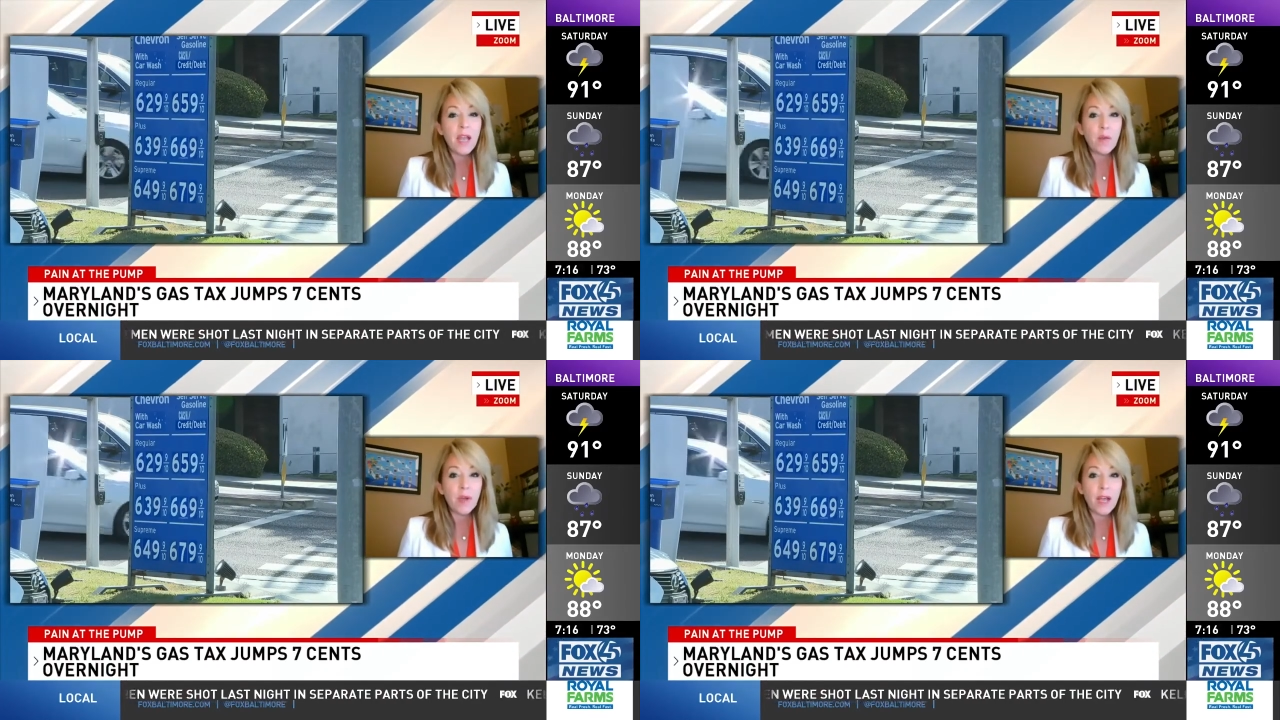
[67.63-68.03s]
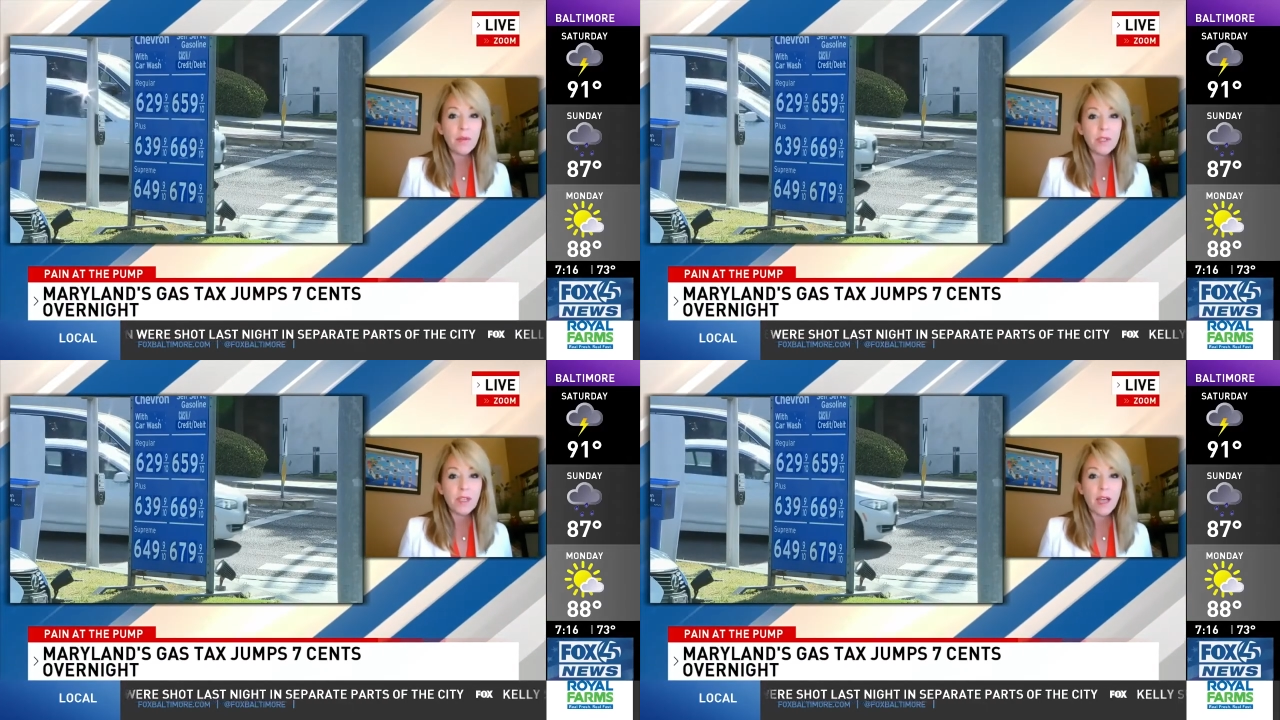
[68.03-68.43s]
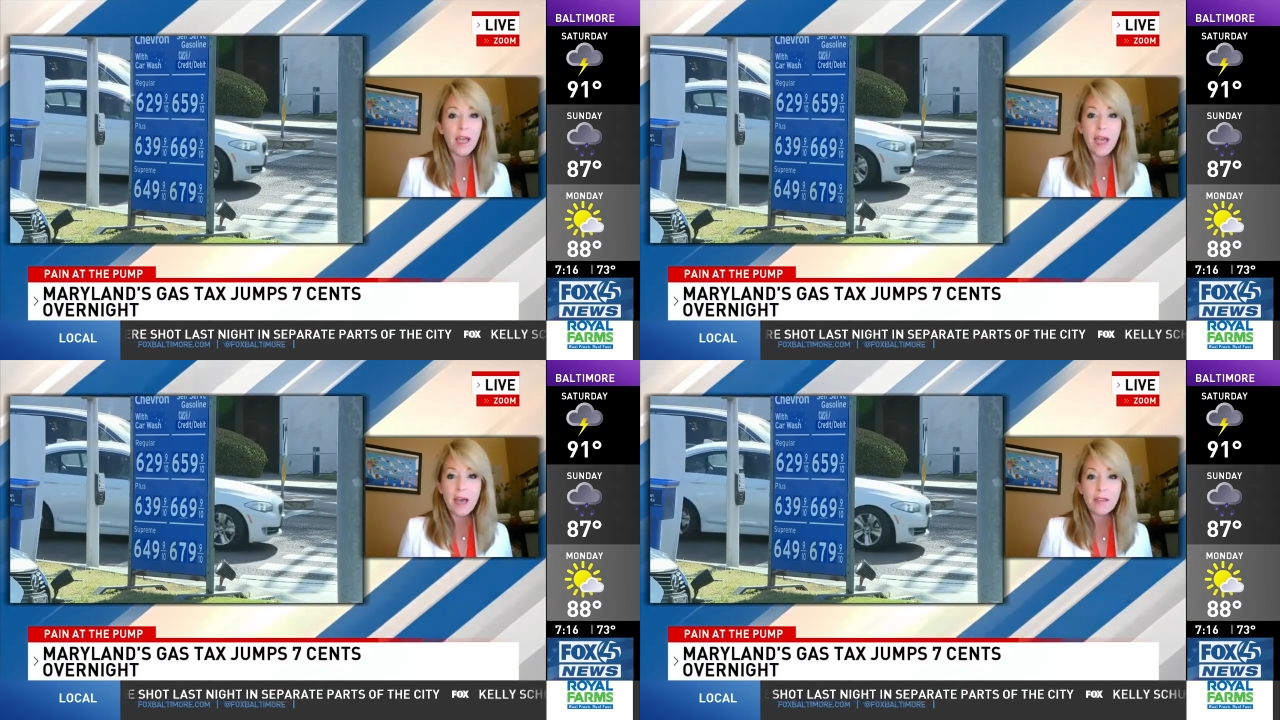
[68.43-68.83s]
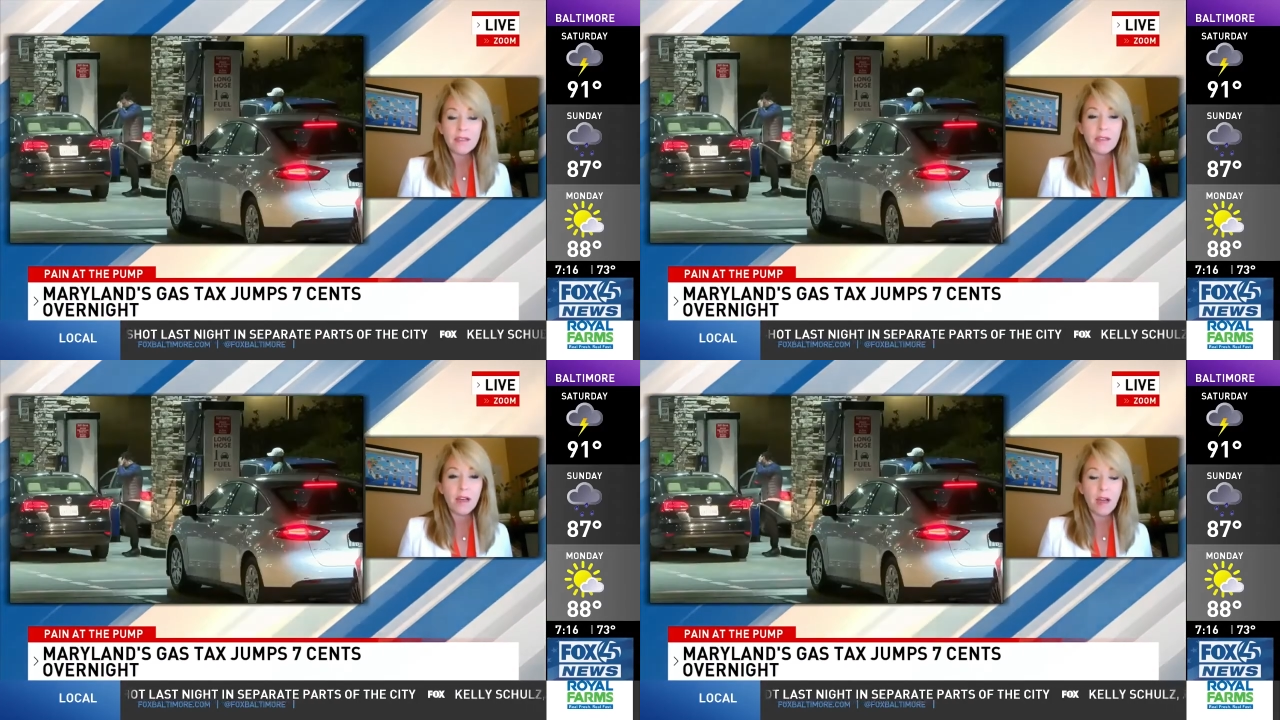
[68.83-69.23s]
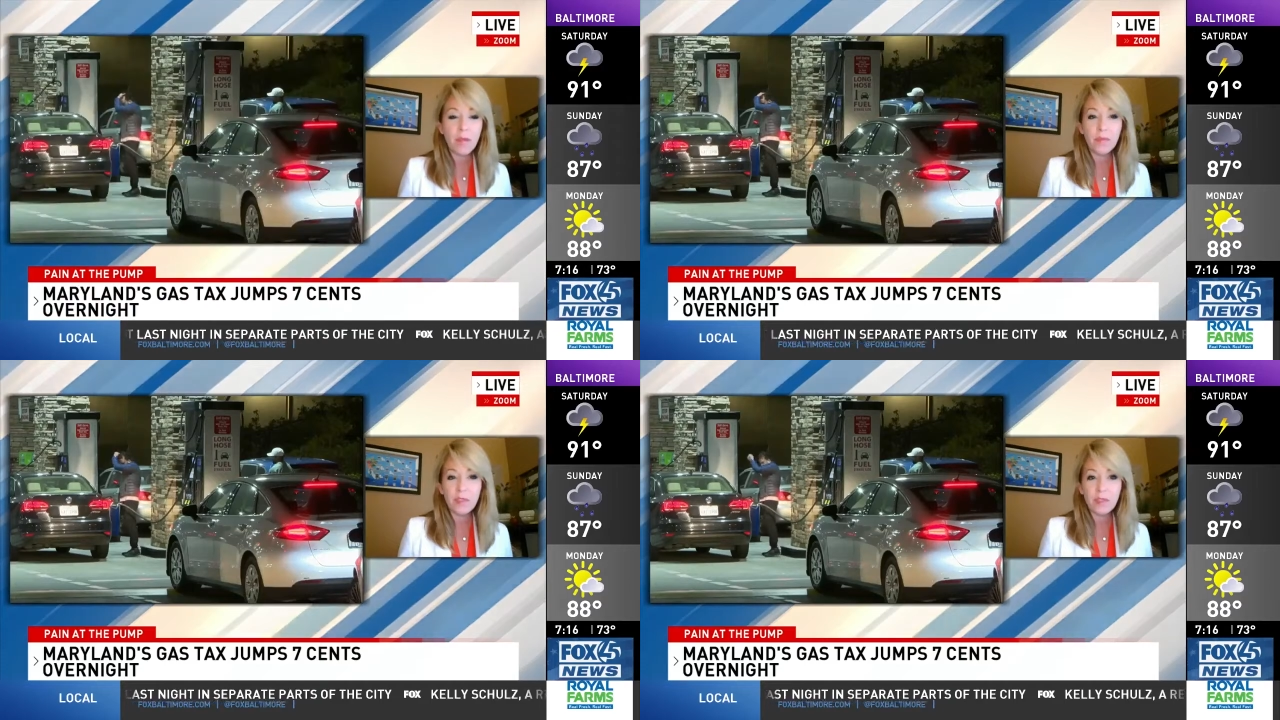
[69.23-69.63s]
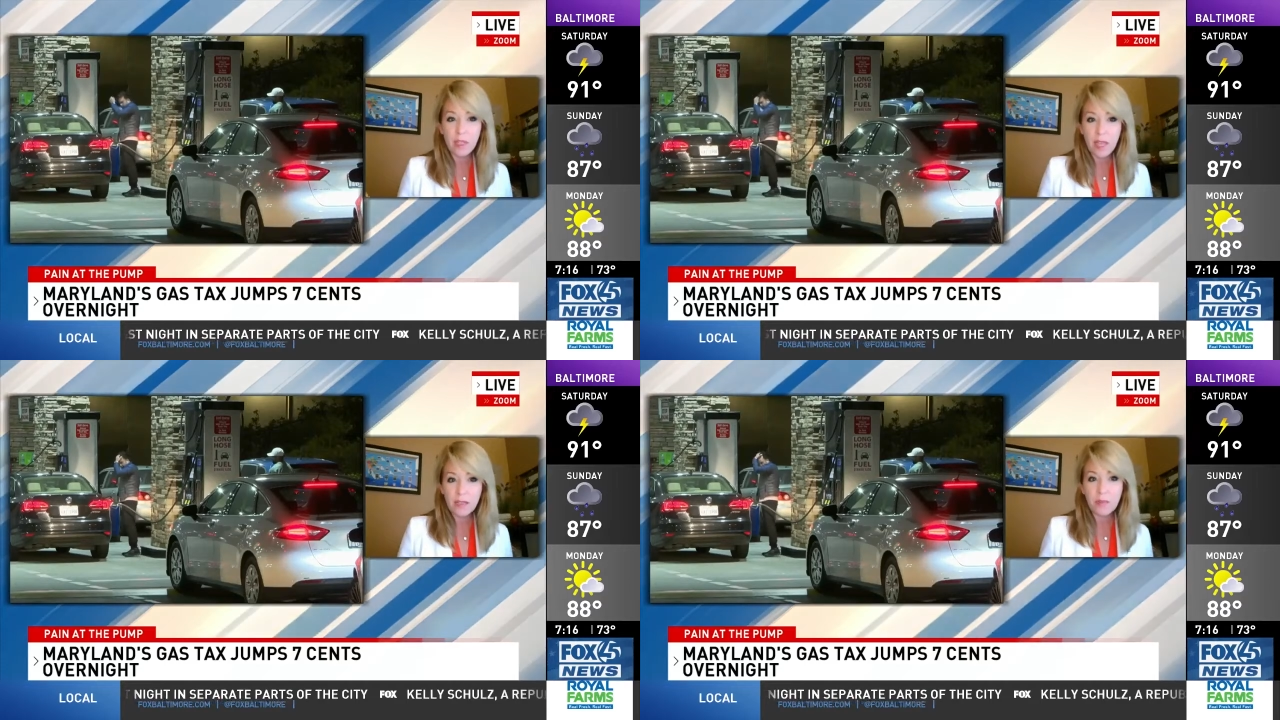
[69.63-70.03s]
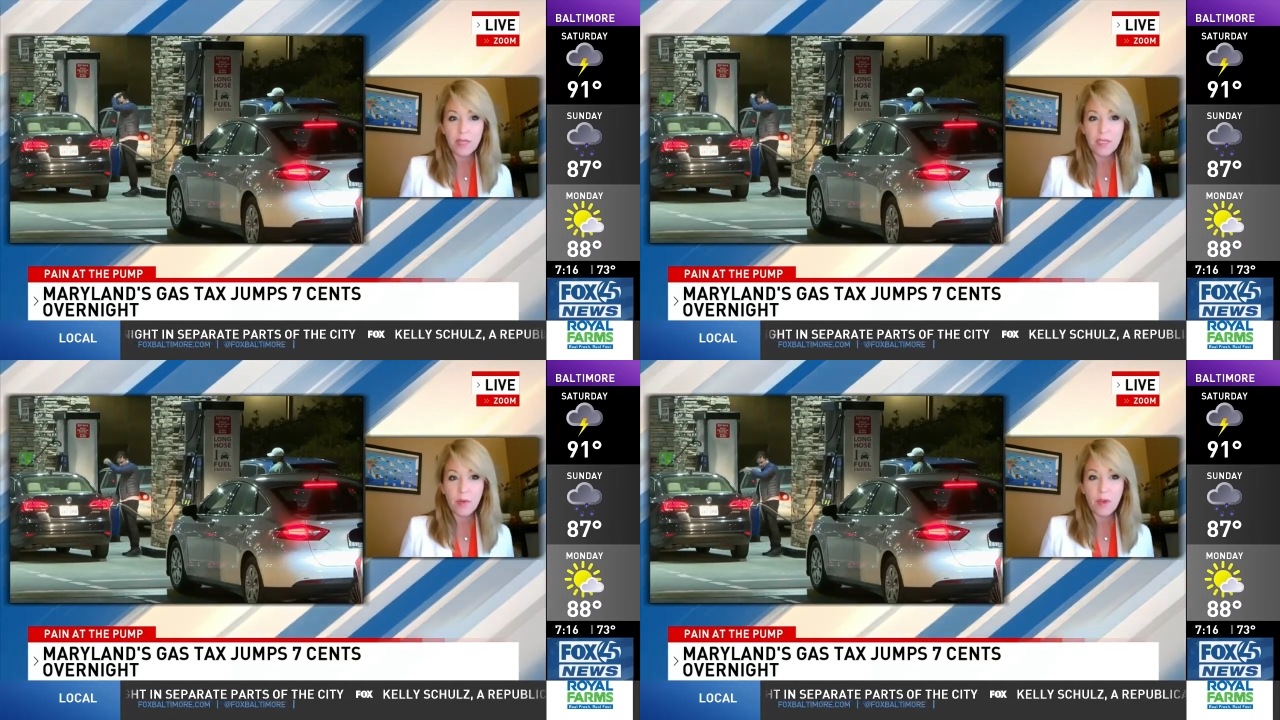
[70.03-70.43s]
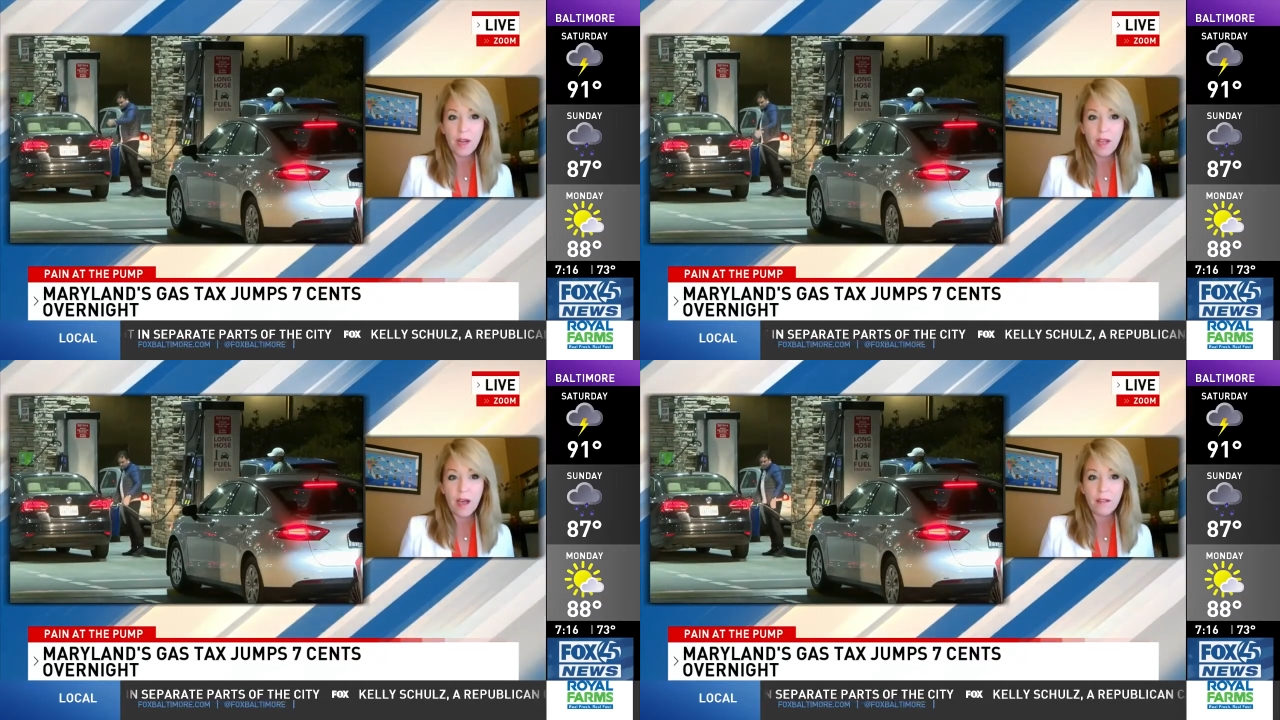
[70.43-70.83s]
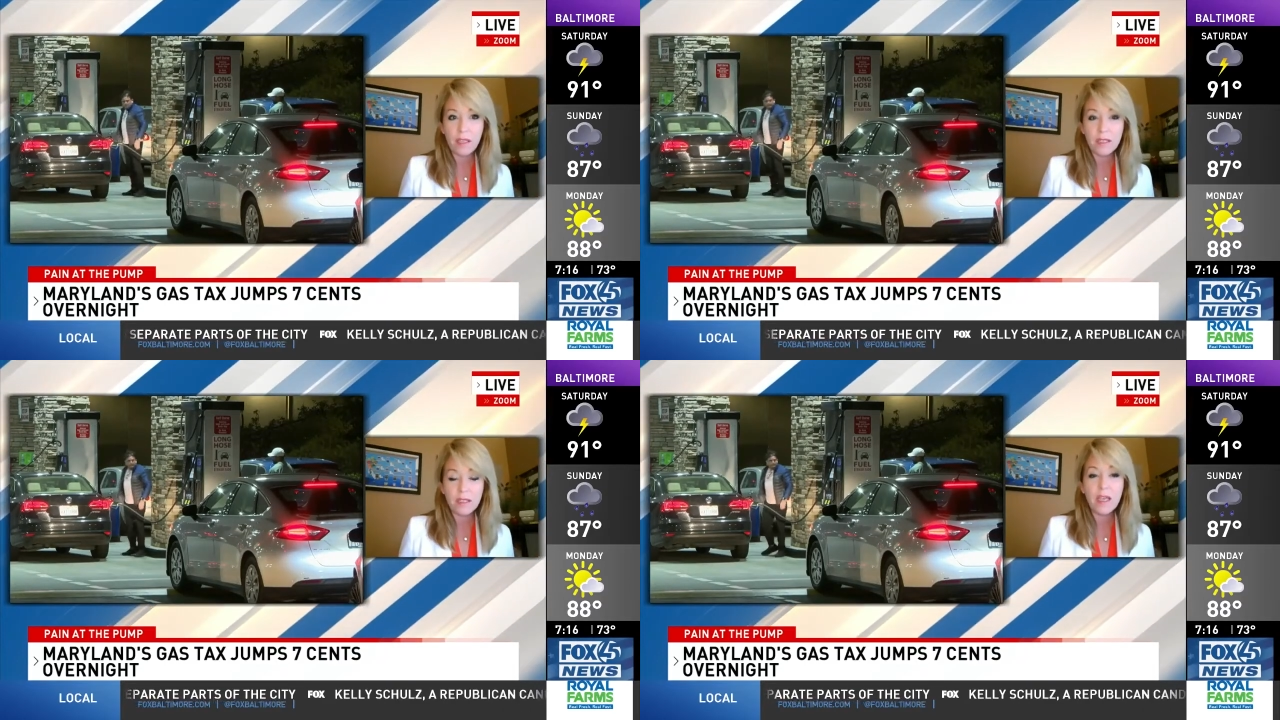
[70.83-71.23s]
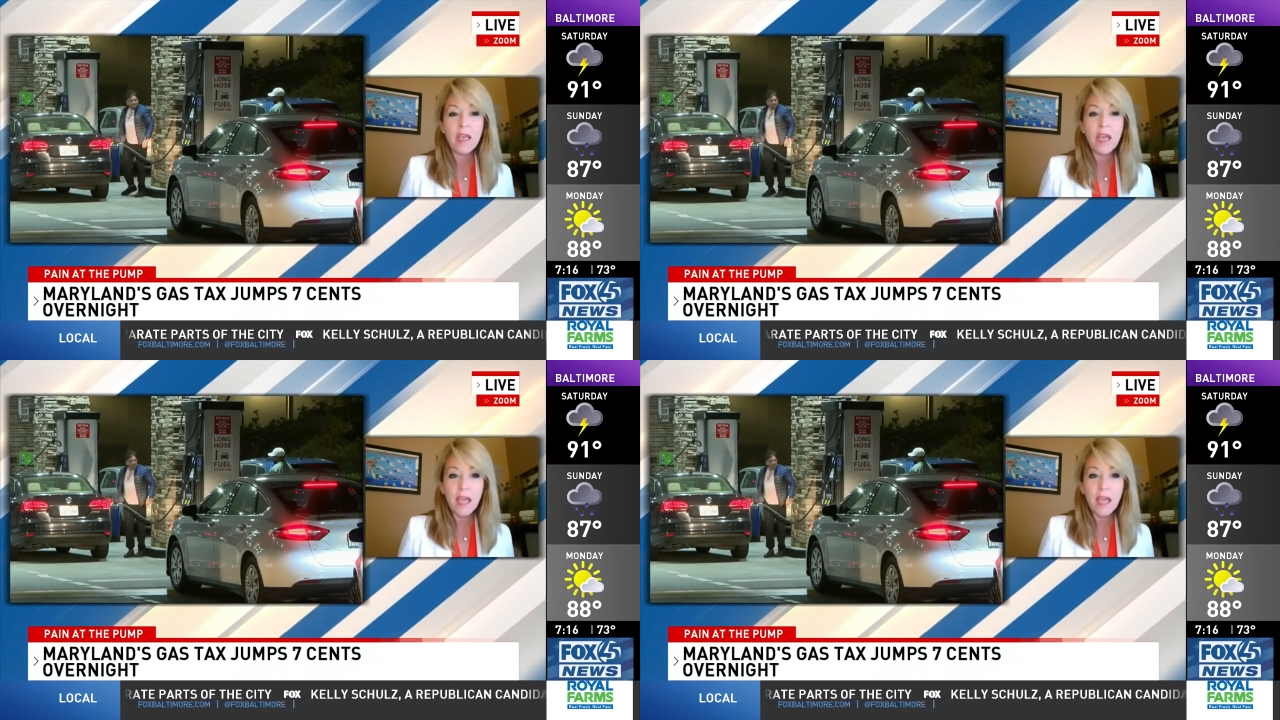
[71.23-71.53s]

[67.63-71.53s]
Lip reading: And when I was asked my Democratic colleagues